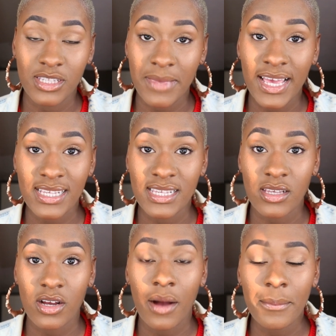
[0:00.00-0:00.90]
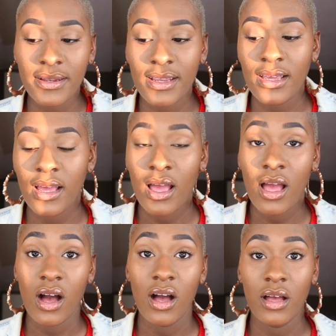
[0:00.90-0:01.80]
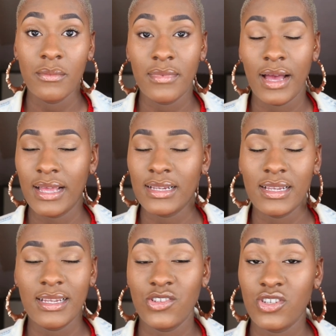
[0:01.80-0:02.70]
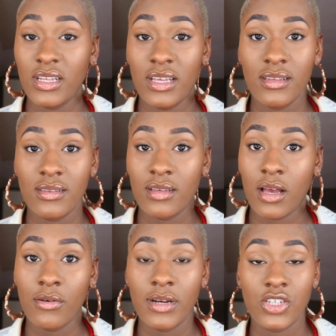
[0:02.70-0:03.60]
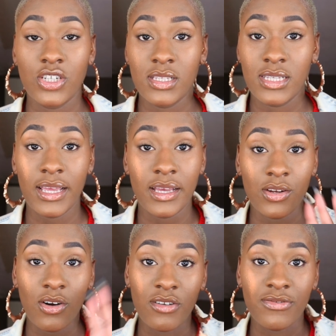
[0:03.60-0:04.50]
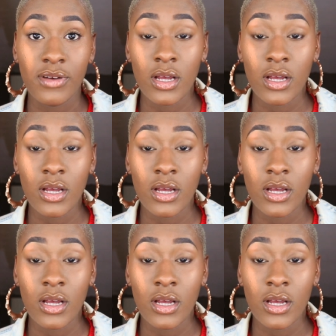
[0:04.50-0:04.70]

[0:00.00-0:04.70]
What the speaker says: Cosmetics is her company, and literally the girl has just taken off.